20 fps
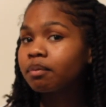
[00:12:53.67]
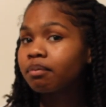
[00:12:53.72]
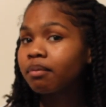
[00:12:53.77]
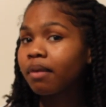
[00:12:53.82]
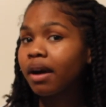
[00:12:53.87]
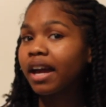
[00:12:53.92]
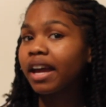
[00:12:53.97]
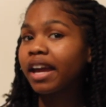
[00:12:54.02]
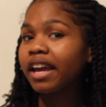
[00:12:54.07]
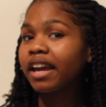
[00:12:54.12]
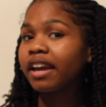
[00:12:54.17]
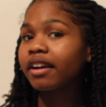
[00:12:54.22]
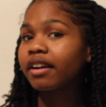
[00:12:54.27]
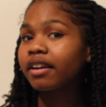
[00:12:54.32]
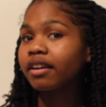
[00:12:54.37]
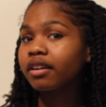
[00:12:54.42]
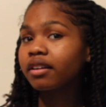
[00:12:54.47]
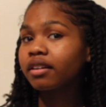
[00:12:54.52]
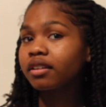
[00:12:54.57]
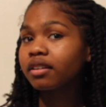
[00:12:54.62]
my
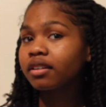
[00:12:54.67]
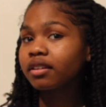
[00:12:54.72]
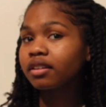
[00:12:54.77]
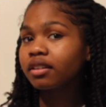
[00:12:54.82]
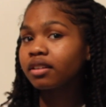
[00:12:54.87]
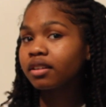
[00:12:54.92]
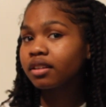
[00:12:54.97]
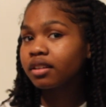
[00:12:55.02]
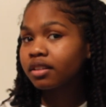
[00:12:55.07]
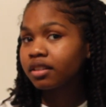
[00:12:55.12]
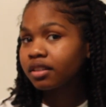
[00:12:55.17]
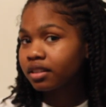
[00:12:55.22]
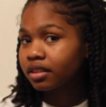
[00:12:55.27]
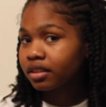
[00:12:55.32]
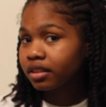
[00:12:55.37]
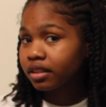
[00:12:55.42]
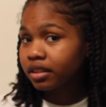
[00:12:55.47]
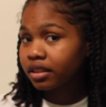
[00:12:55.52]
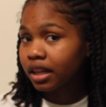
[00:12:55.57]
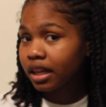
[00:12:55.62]
hair
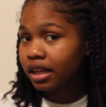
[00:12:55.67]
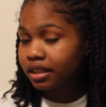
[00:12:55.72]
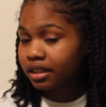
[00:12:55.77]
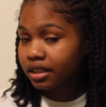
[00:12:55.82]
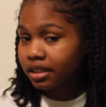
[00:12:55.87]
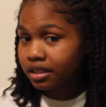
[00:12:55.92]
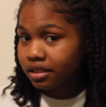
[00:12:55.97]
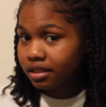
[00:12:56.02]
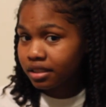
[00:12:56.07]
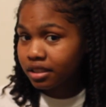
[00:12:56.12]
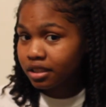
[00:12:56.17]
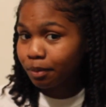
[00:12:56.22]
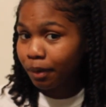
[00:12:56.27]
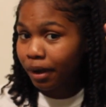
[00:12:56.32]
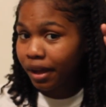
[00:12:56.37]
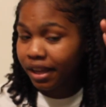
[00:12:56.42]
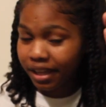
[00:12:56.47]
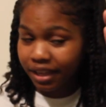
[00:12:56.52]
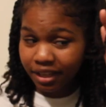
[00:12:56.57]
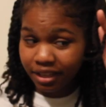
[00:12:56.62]
look like this because
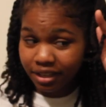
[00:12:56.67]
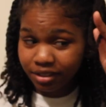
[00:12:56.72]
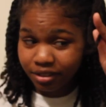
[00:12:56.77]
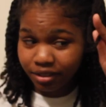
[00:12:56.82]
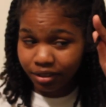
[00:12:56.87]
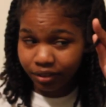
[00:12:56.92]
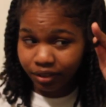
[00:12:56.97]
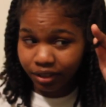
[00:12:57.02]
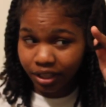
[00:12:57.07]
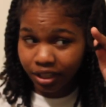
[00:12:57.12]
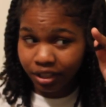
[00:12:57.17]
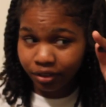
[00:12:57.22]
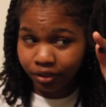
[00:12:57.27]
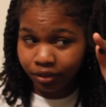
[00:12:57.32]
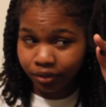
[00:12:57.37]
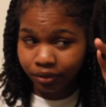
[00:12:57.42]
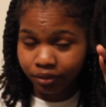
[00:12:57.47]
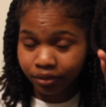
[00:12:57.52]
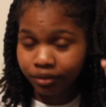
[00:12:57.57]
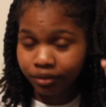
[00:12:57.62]
my ends are thinner.